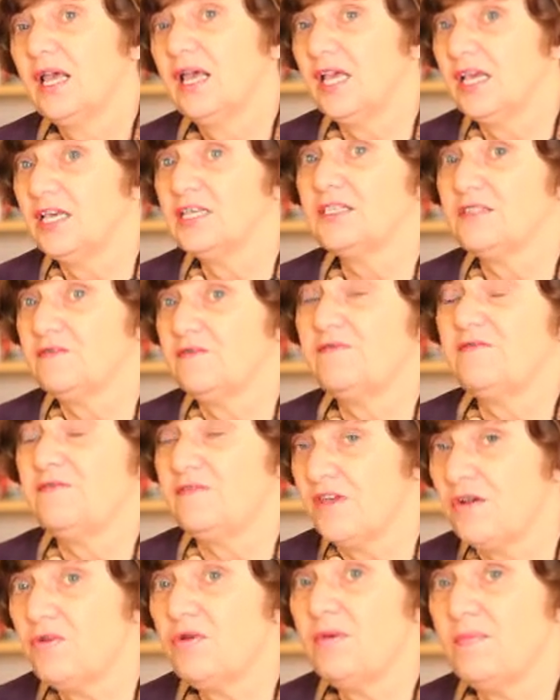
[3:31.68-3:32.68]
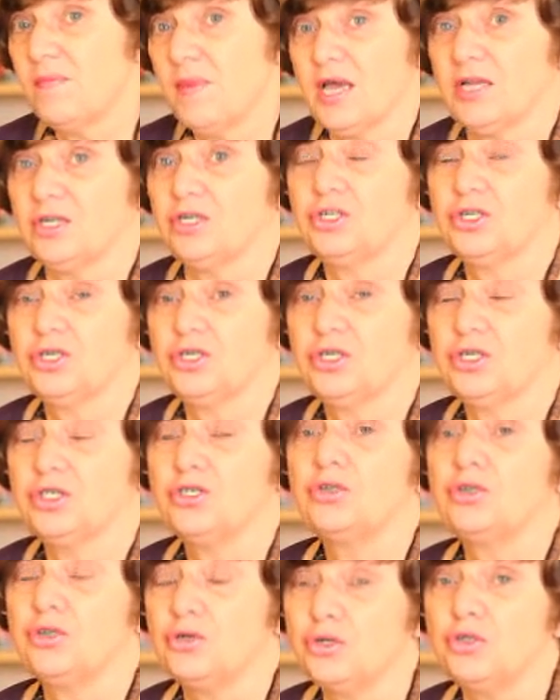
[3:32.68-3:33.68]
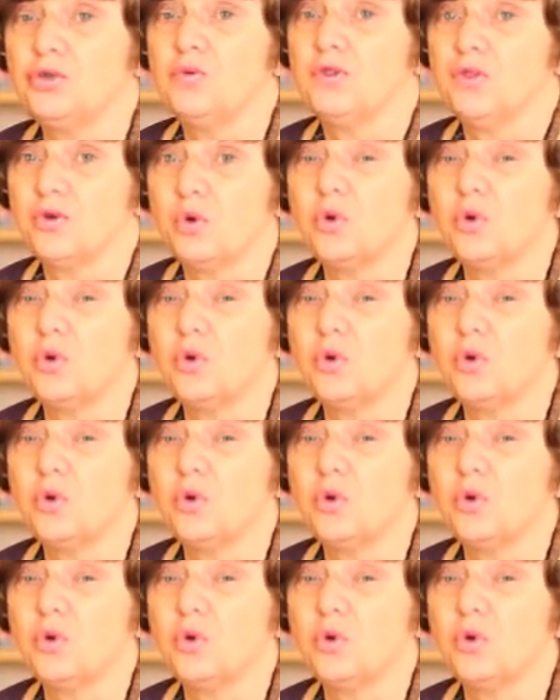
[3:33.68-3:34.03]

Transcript: is very much to do with